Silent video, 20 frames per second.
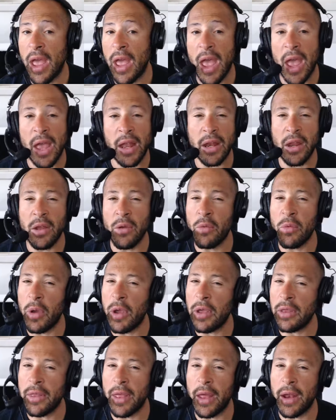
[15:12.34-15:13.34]
Any
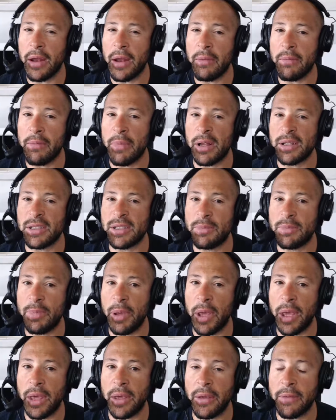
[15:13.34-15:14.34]
way that it must
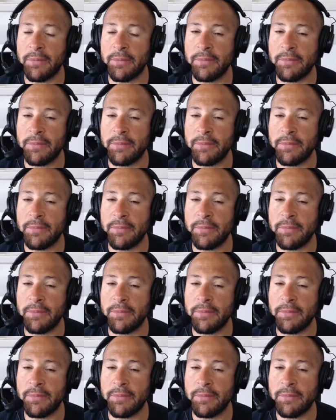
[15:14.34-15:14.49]
be.